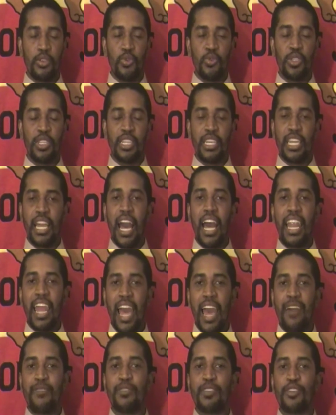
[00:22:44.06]
did not
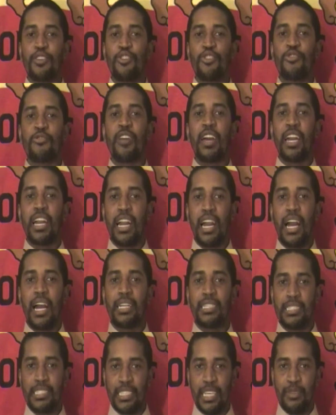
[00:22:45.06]
have the correct
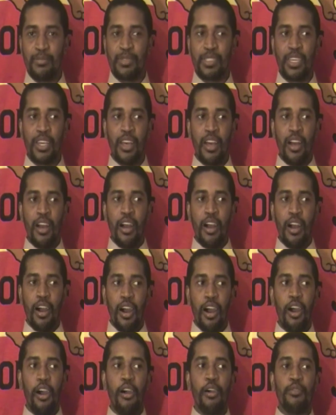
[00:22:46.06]
concept
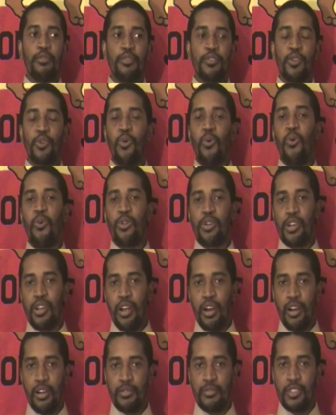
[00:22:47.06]
of the order
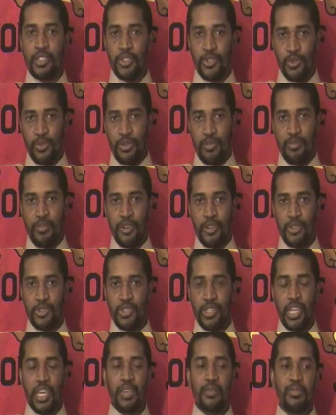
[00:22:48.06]
of the universe.
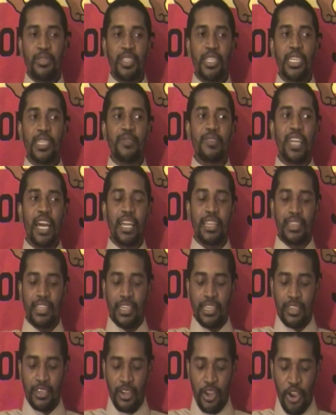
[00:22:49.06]
So they believed that
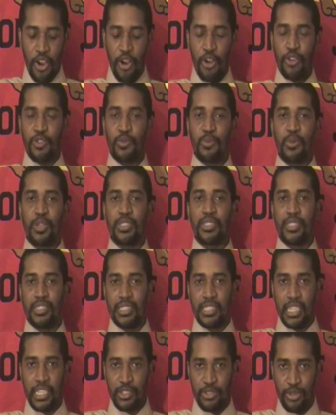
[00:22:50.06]
the earth was the
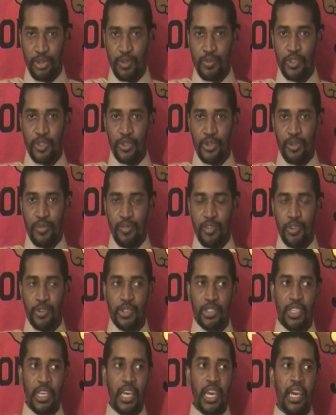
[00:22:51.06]
center of the
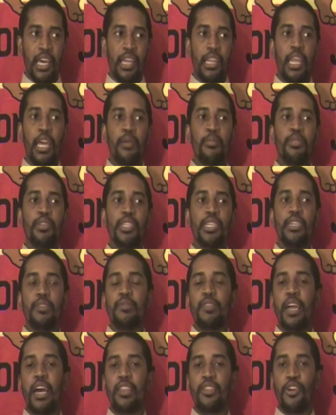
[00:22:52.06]
universe. They
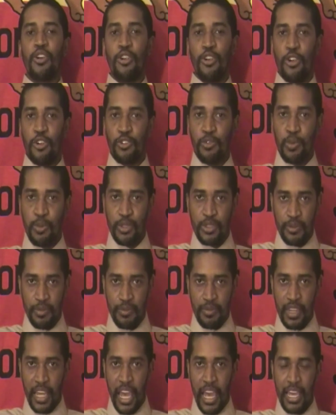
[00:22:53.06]
believed that the earth was
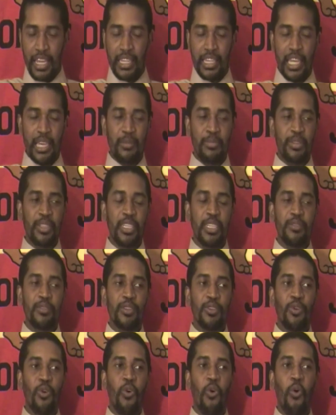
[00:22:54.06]
flat. They believed
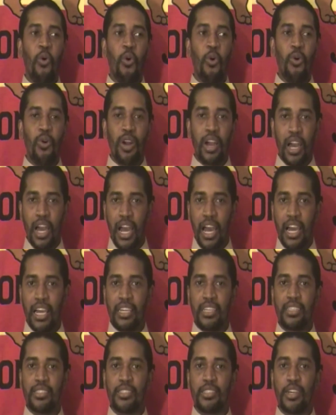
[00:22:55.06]
in all
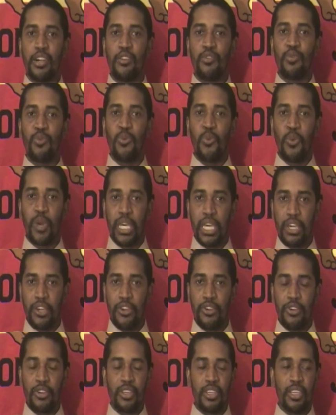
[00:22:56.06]
kinds of
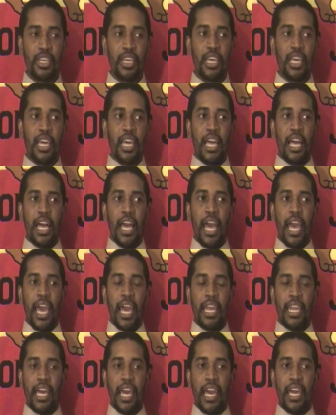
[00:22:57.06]
weird
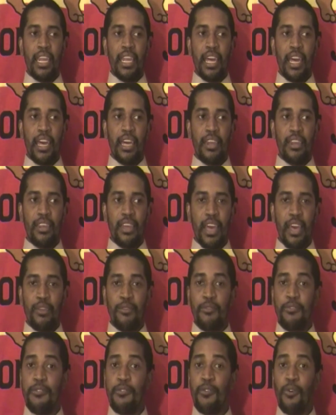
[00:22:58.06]

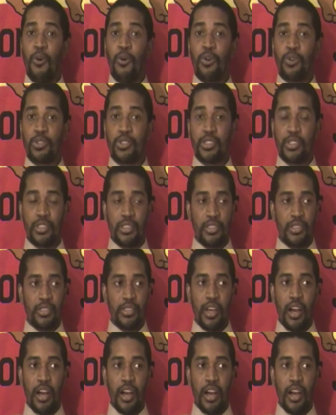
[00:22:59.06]
and false